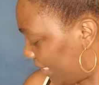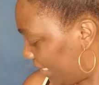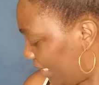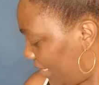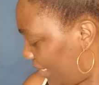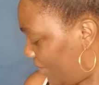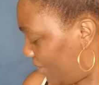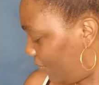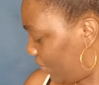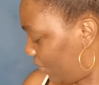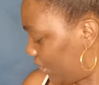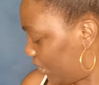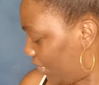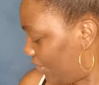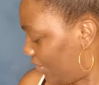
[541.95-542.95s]
Thank you for
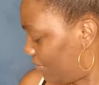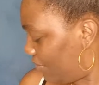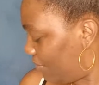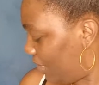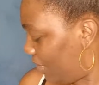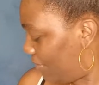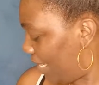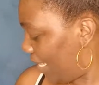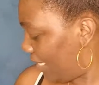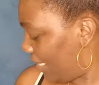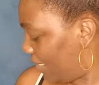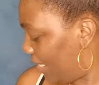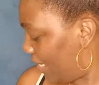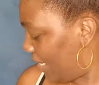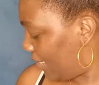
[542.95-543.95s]
sharing me, my dear.